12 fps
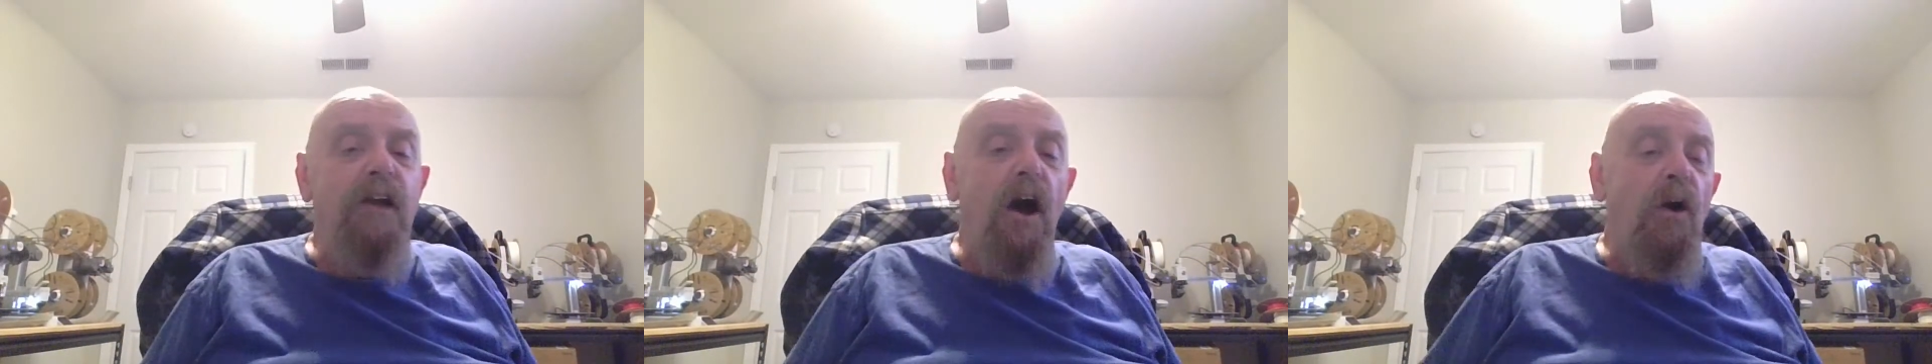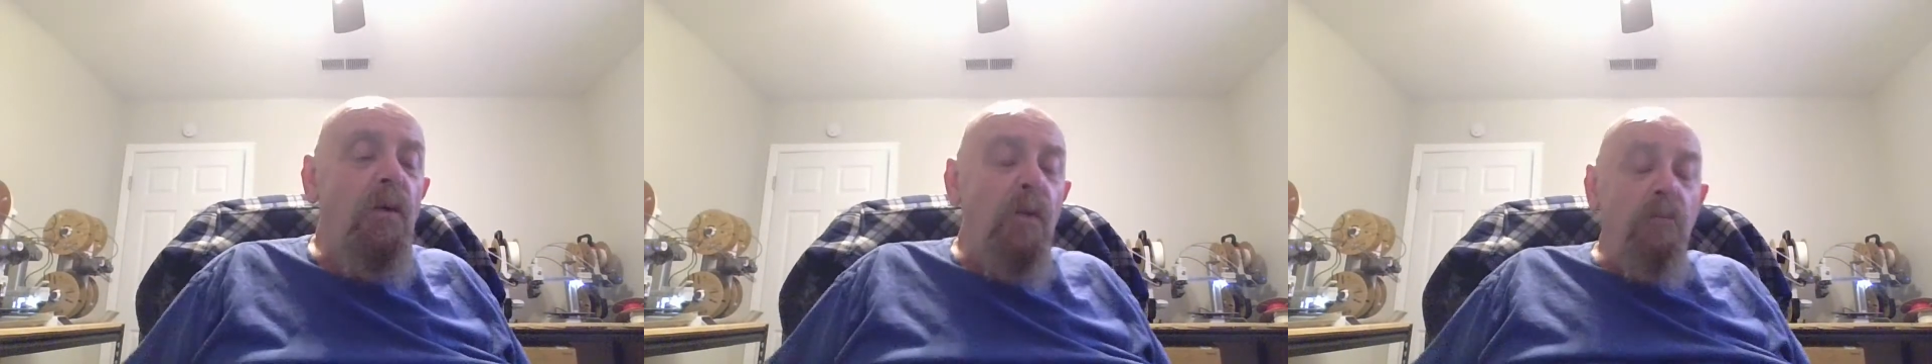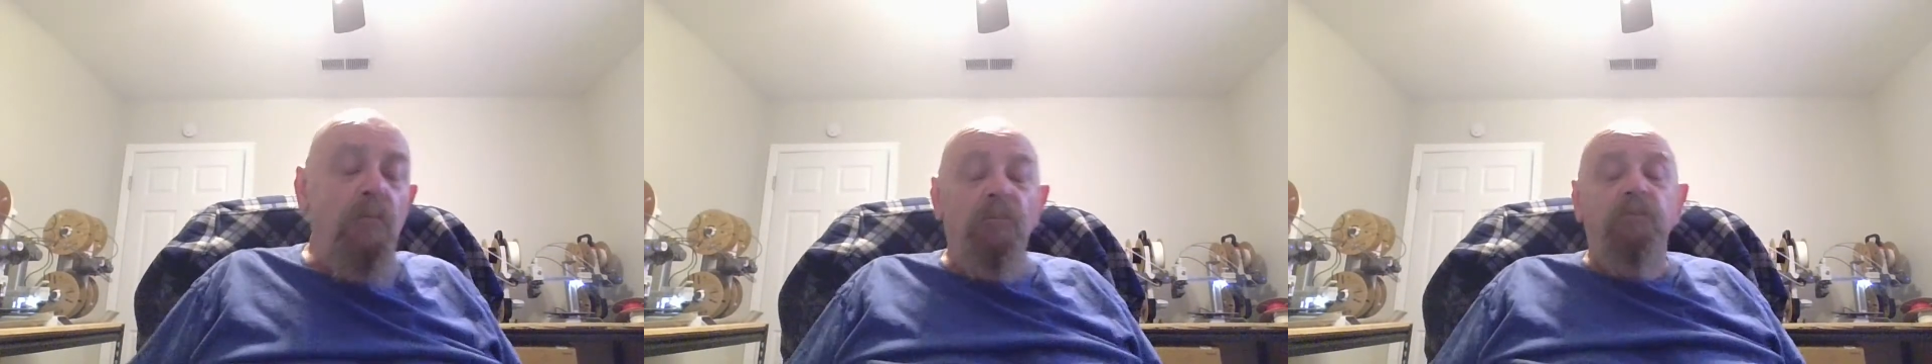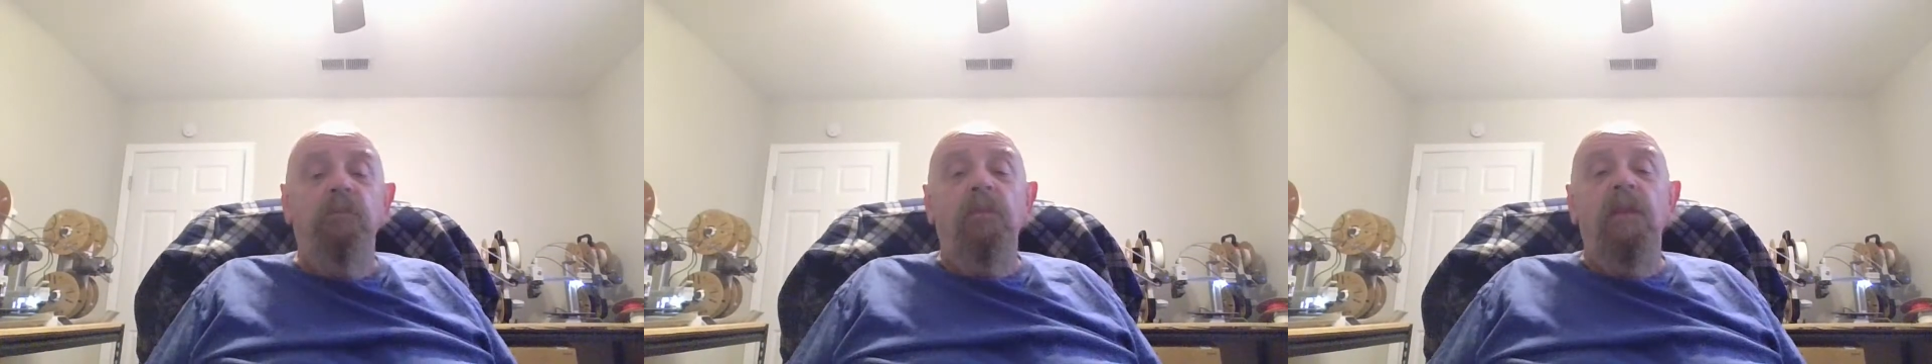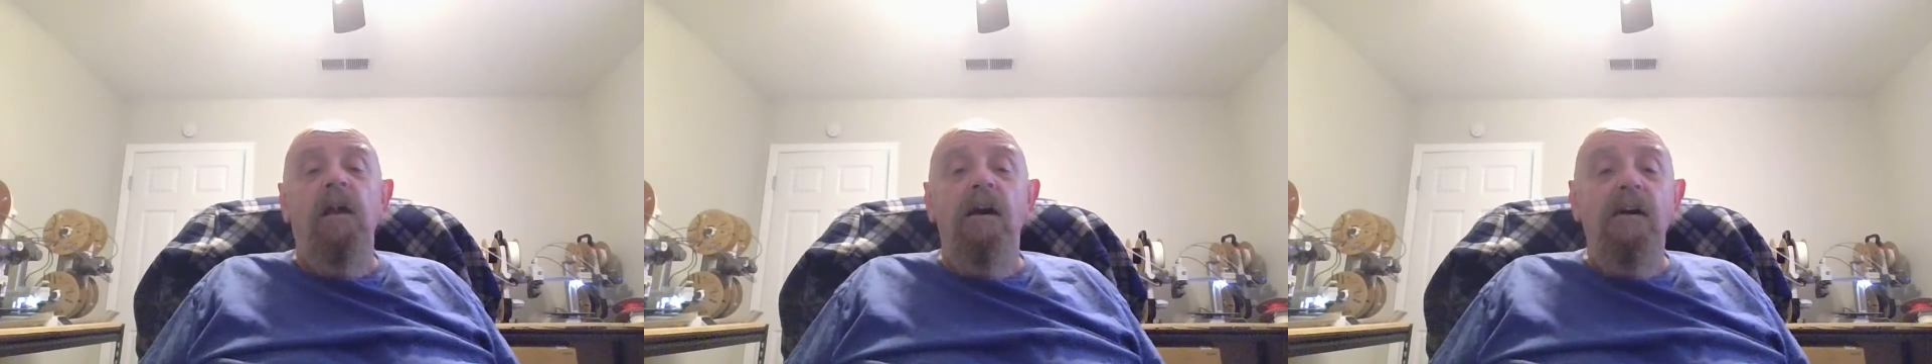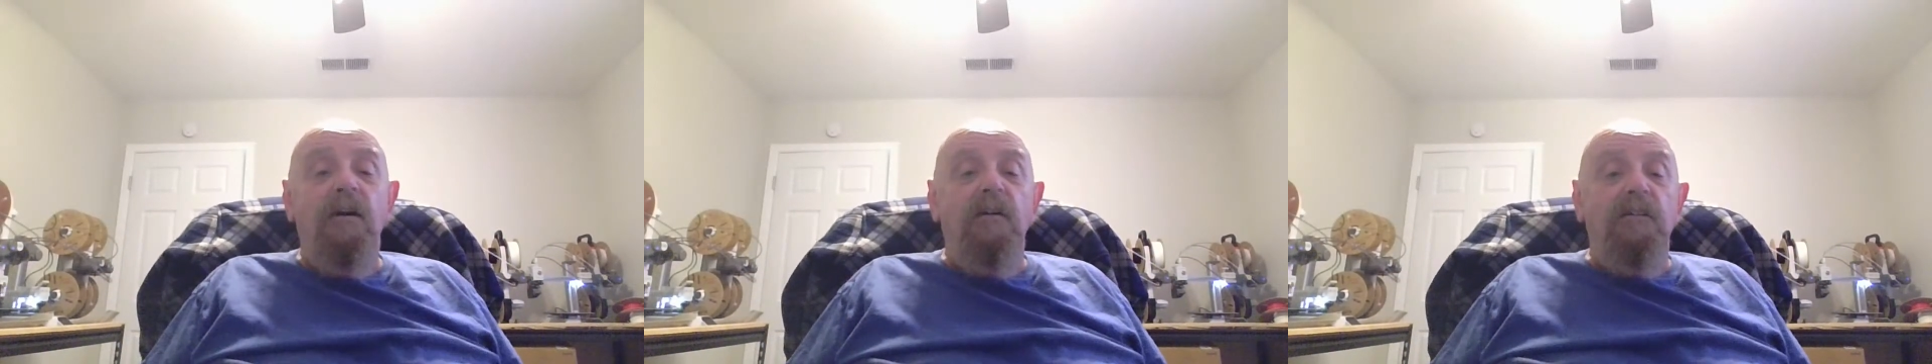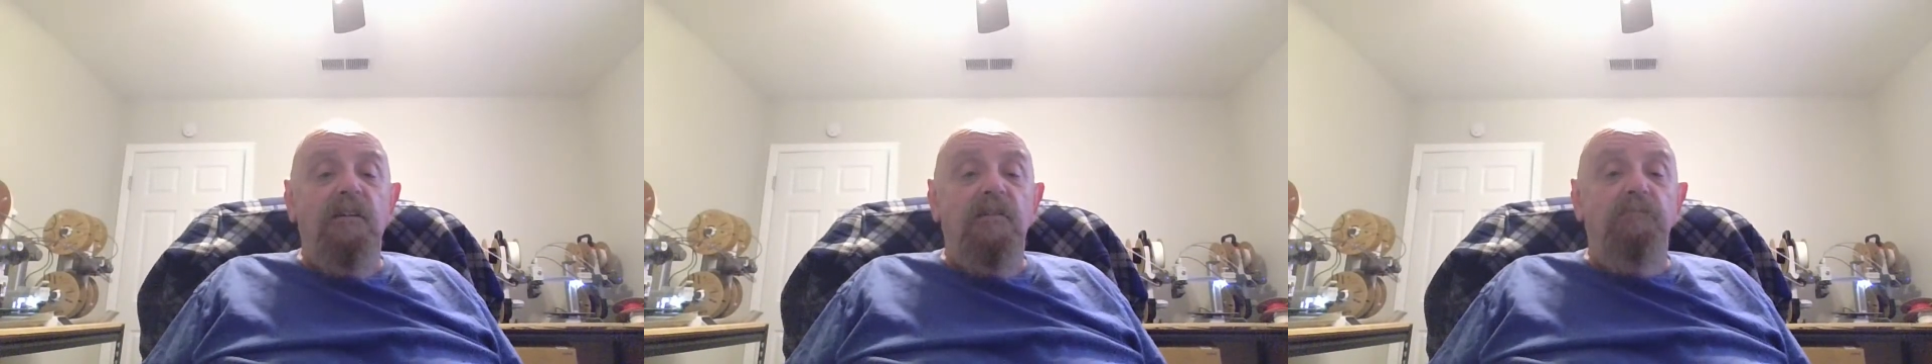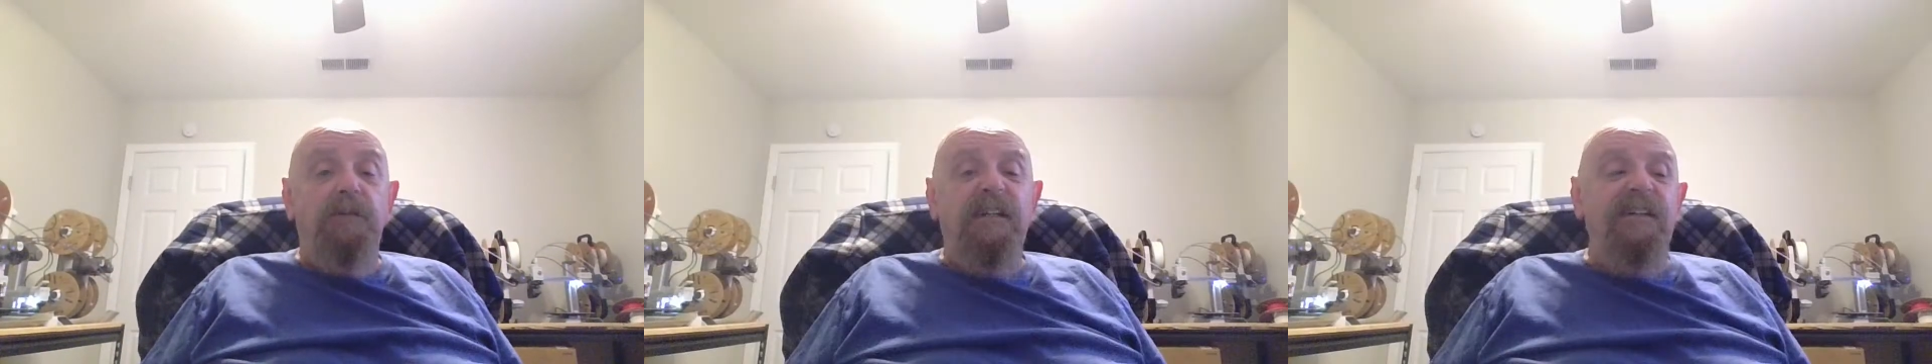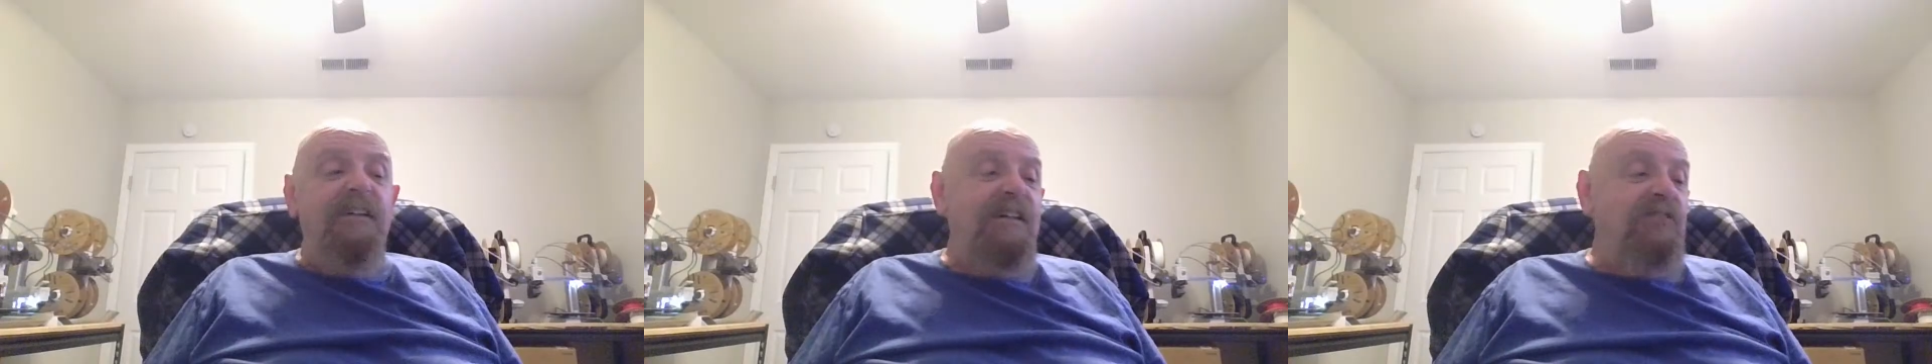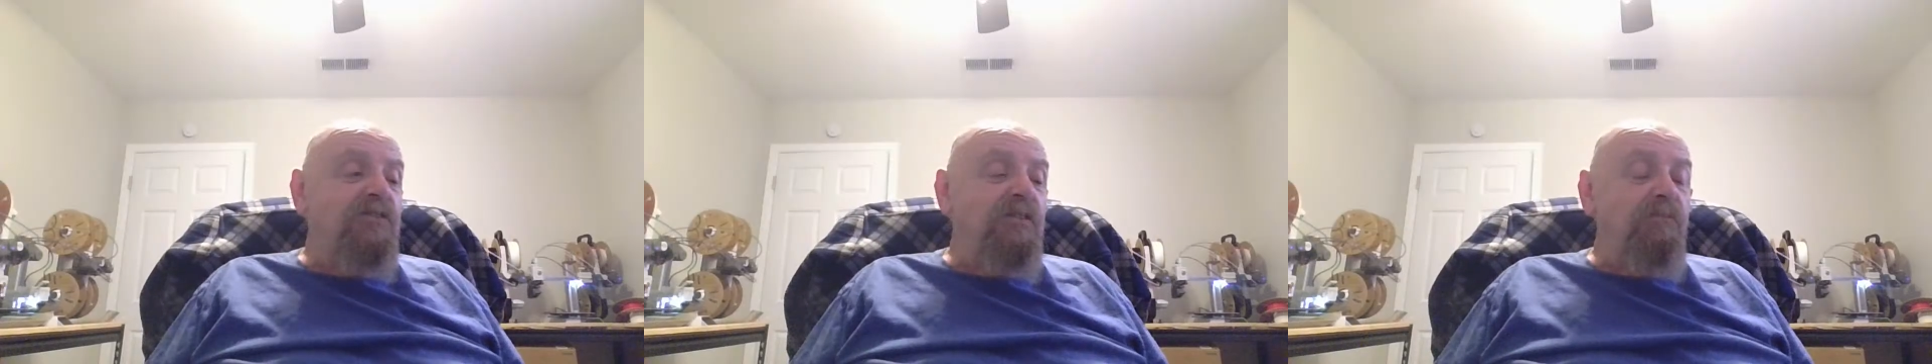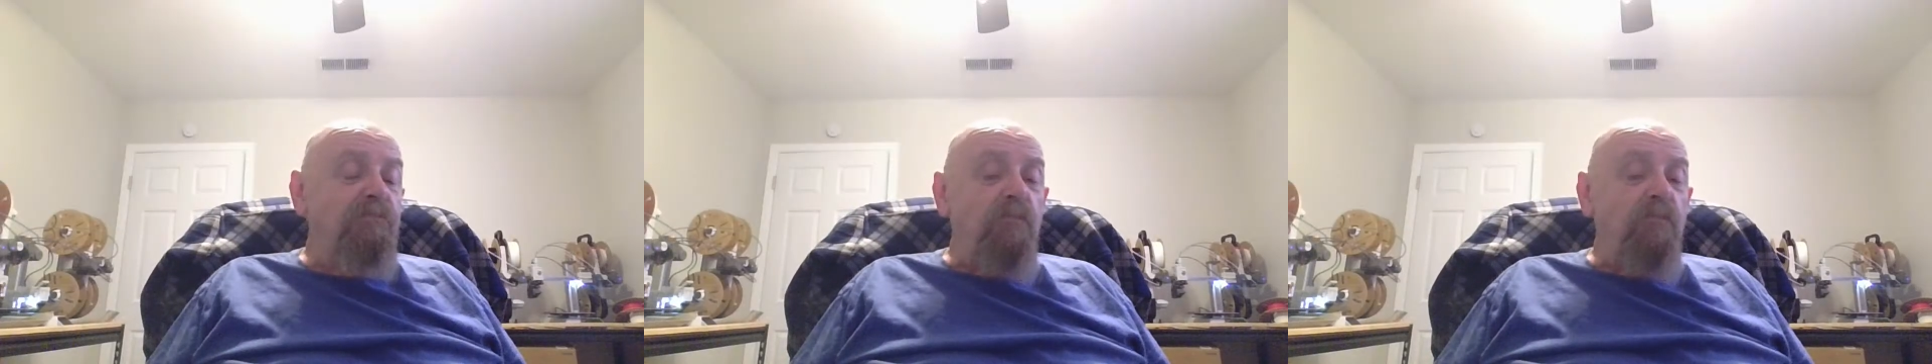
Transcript: know? Because